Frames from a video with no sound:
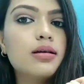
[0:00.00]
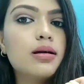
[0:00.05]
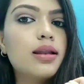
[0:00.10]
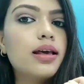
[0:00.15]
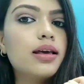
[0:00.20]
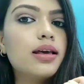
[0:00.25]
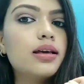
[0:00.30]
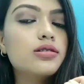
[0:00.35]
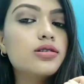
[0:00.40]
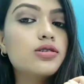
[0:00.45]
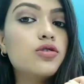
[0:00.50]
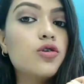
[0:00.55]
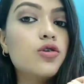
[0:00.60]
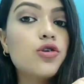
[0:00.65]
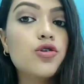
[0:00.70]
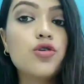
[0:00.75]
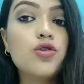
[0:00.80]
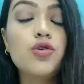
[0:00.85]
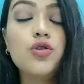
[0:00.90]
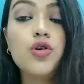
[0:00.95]
Like it's not a
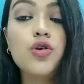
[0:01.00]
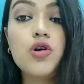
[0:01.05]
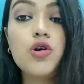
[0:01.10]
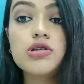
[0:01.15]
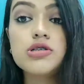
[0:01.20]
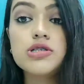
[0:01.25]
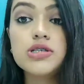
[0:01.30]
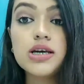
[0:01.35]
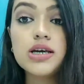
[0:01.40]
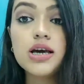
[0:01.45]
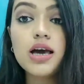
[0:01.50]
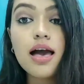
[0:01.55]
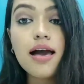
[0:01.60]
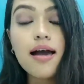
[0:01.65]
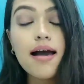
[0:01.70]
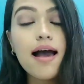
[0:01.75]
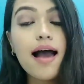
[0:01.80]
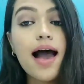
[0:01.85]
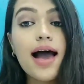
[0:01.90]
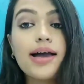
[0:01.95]
lot glossy,
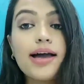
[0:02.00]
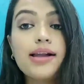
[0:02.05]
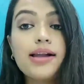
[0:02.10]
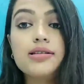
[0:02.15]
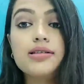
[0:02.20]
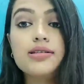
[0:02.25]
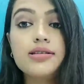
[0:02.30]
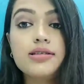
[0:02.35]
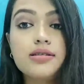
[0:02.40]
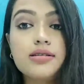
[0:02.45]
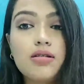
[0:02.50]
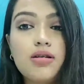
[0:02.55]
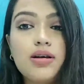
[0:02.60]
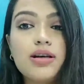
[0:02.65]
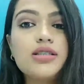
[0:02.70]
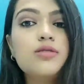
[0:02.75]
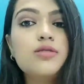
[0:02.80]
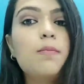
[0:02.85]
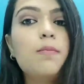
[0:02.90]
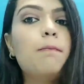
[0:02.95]
and
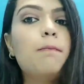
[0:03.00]
it's